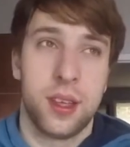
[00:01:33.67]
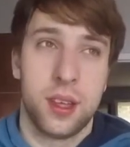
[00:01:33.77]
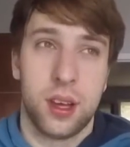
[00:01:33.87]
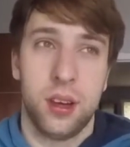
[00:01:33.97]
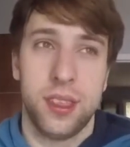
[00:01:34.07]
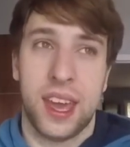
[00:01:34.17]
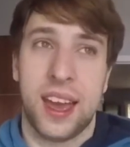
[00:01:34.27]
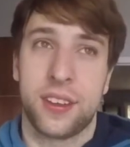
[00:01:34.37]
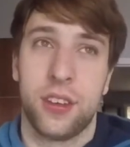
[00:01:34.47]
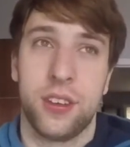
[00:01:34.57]
All the
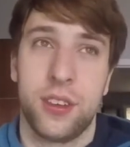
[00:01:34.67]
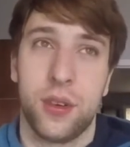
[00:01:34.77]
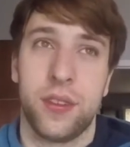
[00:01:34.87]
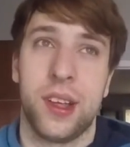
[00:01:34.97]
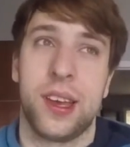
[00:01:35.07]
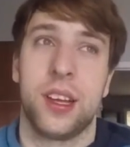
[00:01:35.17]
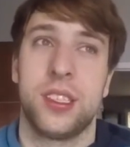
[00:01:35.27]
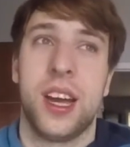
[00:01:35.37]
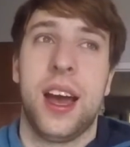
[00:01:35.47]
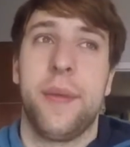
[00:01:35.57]
actors do a really good
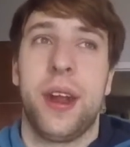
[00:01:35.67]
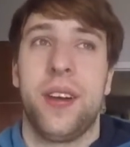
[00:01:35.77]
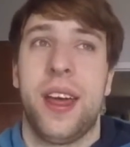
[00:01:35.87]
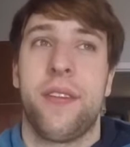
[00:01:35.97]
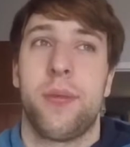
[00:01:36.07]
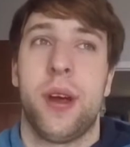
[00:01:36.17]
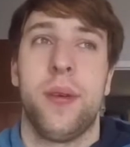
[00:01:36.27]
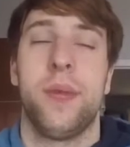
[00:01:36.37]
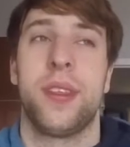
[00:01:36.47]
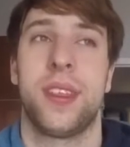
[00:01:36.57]
job. I don't have a
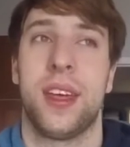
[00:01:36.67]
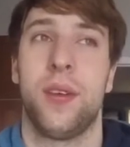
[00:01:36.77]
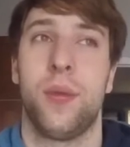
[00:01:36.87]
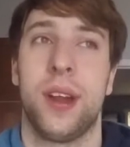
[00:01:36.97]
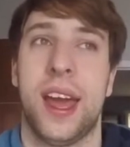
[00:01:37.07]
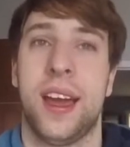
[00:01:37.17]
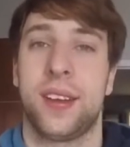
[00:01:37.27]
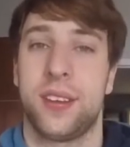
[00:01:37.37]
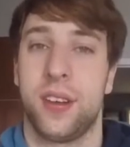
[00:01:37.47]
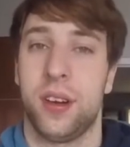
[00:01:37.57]
problem with any one
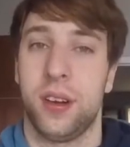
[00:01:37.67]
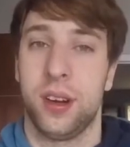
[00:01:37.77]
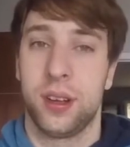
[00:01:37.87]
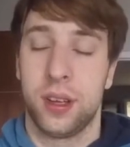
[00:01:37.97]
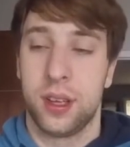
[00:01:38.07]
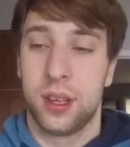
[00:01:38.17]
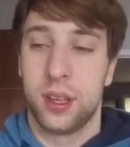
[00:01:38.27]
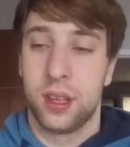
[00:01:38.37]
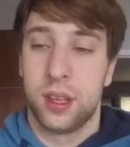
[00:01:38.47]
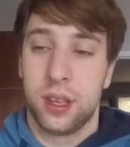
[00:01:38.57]
actor
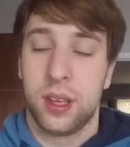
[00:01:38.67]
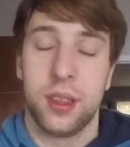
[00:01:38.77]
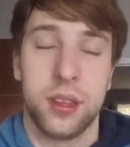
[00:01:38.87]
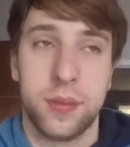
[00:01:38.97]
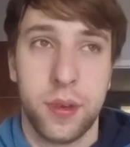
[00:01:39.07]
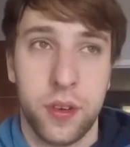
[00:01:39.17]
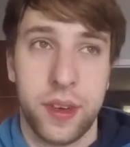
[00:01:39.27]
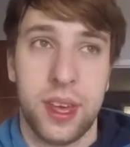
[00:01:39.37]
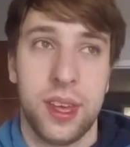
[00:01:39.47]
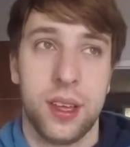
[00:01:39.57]
in this
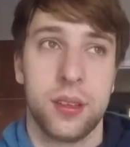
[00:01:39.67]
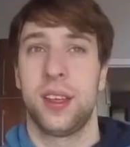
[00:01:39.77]
movie.